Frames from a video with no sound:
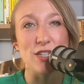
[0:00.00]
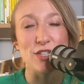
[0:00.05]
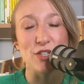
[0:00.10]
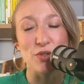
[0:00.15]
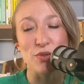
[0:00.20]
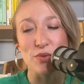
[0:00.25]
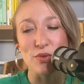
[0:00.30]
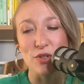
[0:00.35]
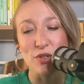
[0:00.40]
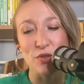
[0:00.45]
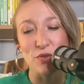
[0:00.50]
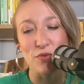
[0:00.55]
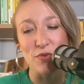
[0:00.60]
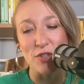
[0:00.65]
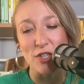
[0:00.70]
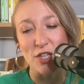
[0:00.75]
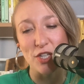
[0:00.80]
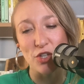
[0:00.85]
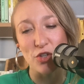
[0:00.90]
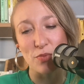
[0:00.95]
and you
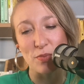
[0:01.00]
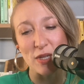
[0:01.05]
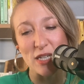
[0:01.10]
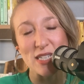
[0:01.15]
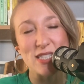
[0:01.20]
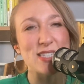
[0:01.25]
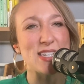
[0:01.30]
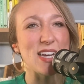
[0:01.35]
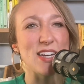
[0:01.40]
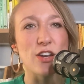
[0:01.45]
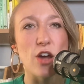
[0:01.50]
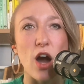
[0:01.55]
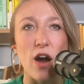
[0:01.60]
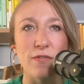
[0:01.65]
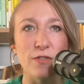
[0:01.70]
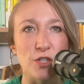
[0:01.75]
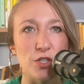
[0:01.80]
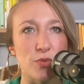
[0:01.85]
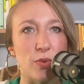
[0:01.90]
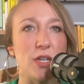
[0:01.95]
feel like you're being
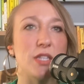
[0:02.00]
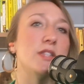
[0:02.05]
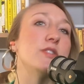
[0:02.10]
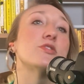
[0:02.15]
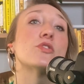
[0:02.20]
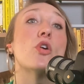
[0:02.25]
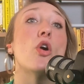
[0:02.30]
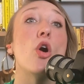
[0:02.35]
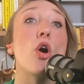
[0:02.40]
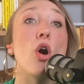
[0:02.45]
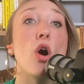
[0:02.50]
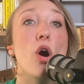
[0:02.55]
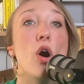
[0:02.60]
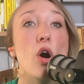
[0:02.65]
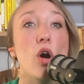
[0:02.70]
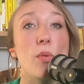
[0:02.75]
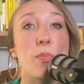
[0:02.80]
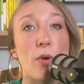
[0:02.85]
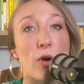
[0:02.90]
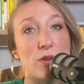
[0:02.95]
standoffish, right? These are
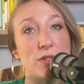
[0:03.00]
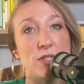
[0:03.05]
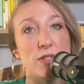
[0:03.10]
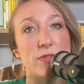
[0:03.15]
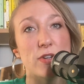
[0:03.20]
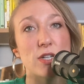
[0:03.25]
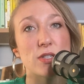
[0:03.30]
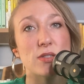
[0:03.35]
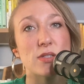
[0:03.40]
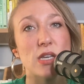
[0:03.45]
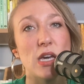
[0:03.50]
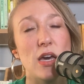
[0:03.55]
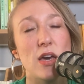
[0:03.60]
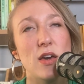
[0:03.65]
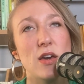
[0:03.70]
all parts of us.